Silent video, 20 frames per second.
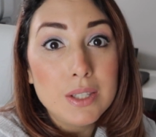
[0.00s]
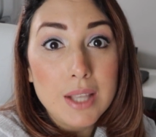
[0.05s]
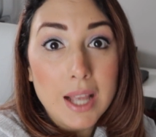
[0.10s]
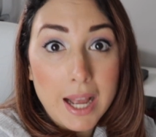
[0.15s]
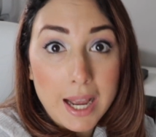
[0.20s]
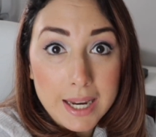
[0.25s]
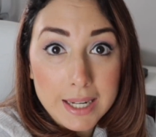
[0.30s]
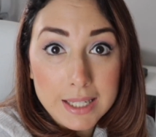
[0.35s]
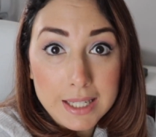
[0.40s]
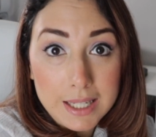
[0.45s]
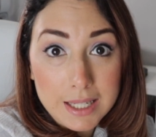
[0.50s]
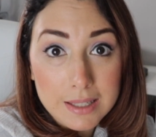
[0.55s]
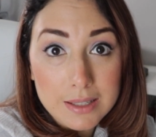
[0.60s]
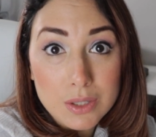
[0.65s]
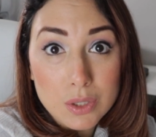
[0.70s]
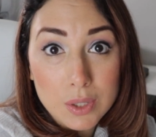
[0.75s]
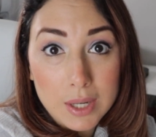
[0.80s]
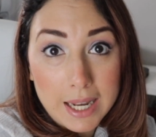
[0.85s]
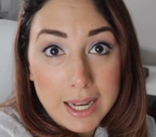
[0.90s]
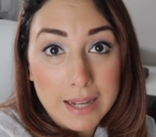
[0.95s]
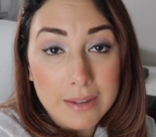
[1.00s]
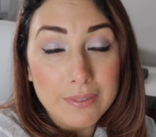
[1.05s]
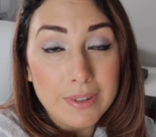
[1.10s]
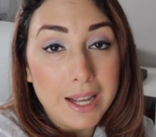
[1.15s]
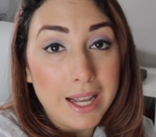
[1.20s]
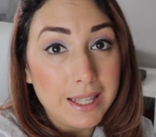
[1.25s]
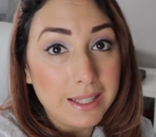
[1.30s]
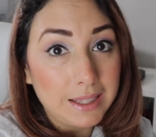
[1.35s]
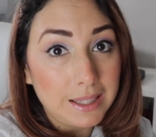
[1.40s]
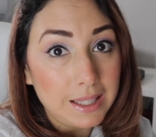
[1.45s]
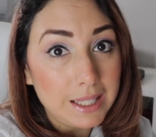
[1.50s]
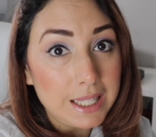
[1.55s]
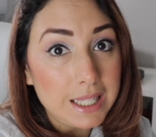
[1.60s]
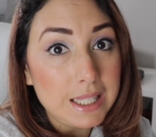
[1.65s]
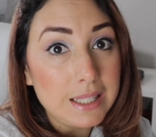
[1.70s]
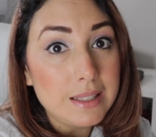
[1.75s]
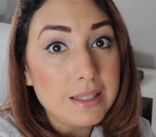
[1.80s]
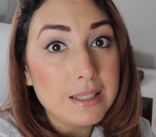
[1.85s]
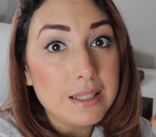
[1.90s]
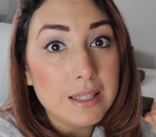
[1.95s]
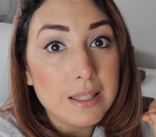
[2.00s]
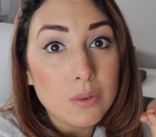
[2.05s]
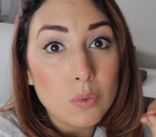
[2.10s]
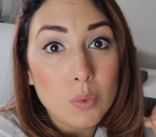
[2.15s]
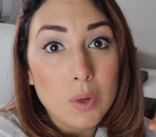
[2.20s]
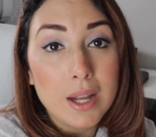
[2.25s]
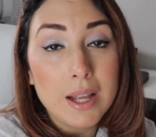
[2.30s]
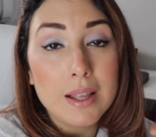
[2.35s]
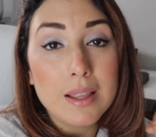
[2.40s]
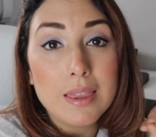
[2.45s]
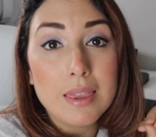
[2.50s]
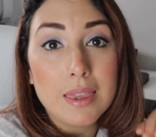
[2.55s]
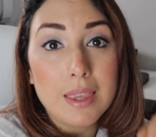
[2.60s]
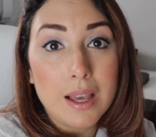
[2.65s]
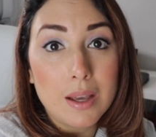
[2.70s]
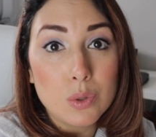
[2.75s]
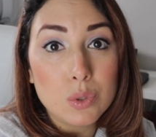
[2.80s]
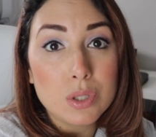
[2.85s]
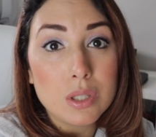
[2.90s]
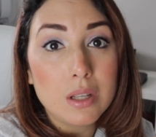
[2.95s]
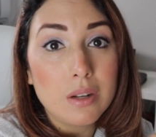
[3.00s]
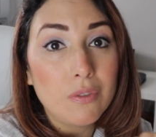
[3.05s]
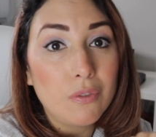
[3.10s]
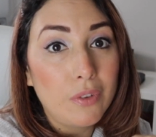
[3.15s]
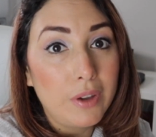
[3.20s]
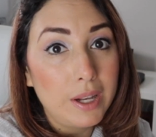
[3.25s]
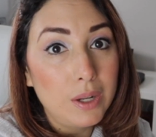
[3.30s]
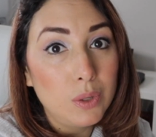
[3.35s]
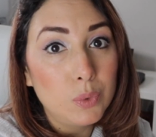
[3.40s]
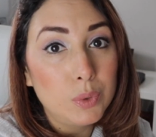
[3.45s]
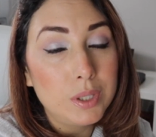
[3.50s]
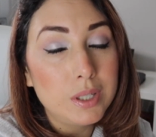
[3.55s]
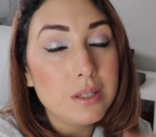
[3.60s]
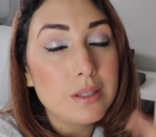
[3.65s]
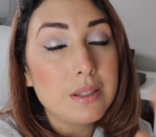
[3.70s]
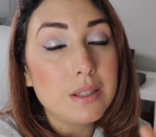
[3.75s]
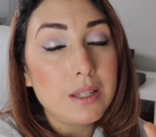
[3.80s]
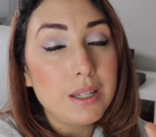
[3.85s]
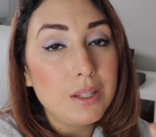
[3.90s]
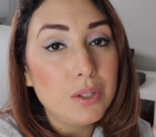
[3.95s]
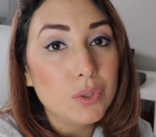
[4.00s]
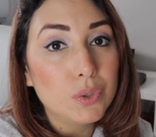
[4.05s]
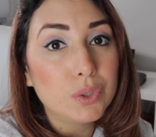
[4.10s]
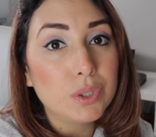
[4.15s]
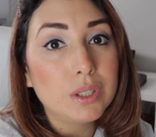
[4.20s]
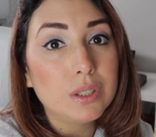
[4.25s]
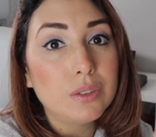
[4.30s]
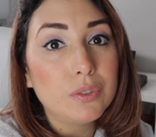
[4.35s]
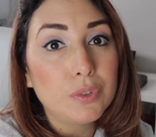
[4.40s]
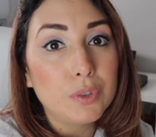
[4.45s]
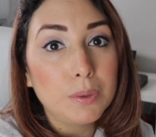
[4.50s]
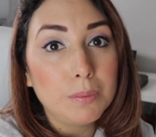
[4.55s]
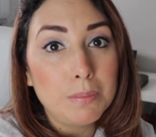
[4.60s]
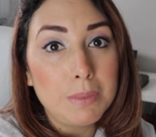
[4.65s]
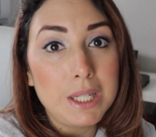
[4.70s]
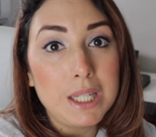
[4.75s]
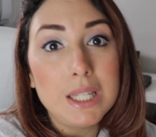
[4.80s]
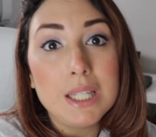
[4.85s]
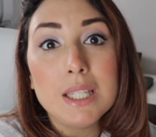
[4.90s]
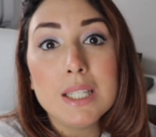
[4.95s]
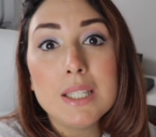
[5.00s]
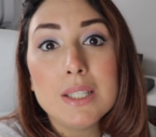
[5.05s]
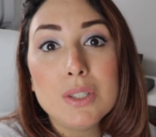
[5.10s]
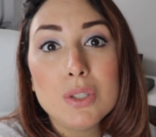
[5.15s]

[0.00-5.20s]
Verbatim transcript: I need to have at least 1000 followers in order for me